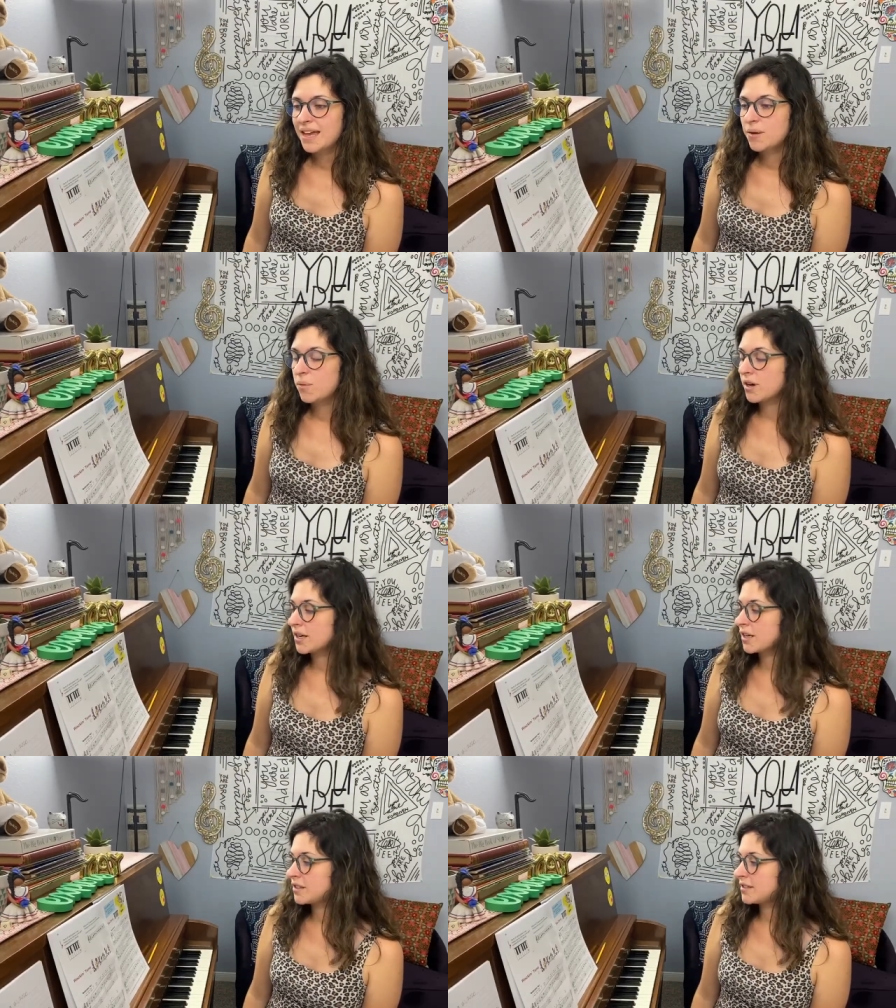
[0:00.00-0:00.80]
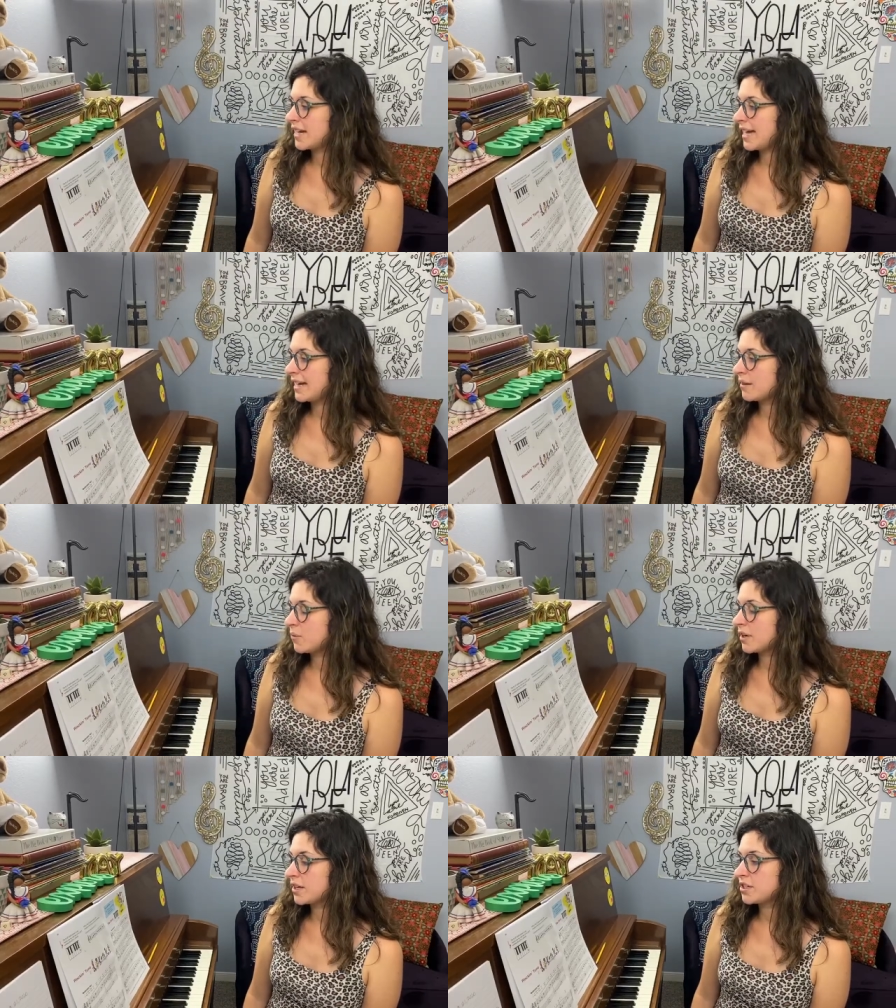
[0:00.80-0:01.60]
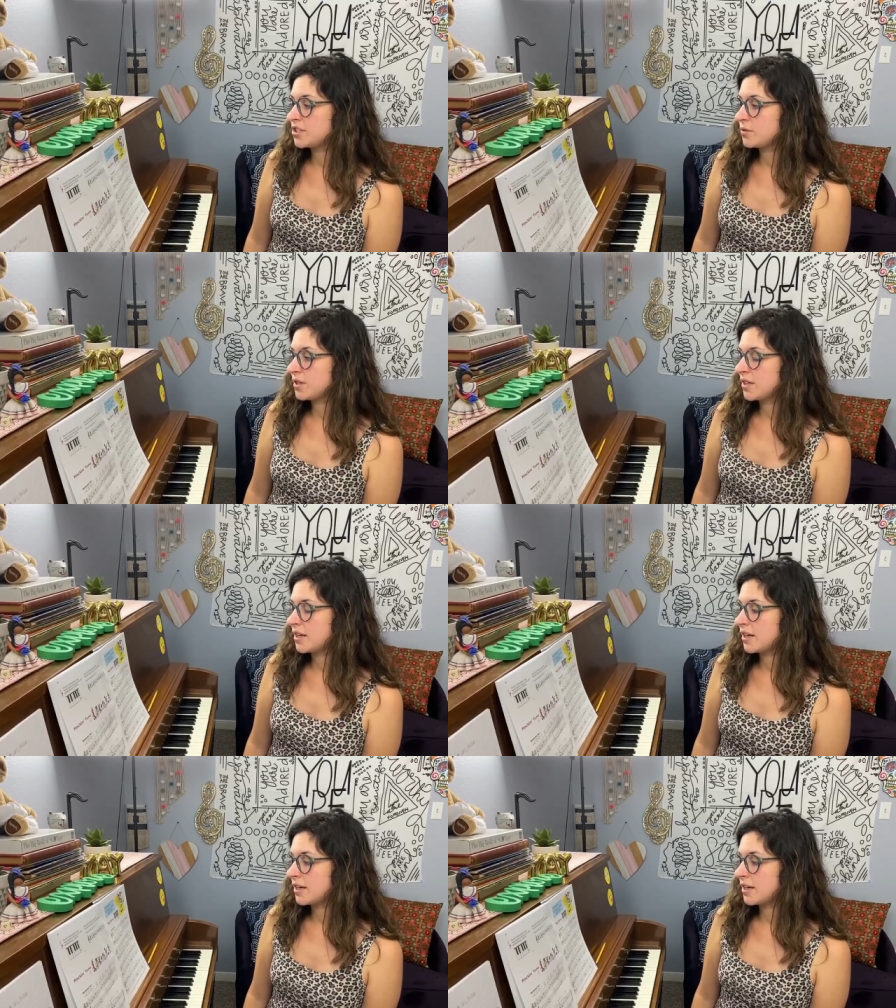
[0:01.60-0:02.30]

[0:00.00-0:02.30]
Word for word: And we're gonna do it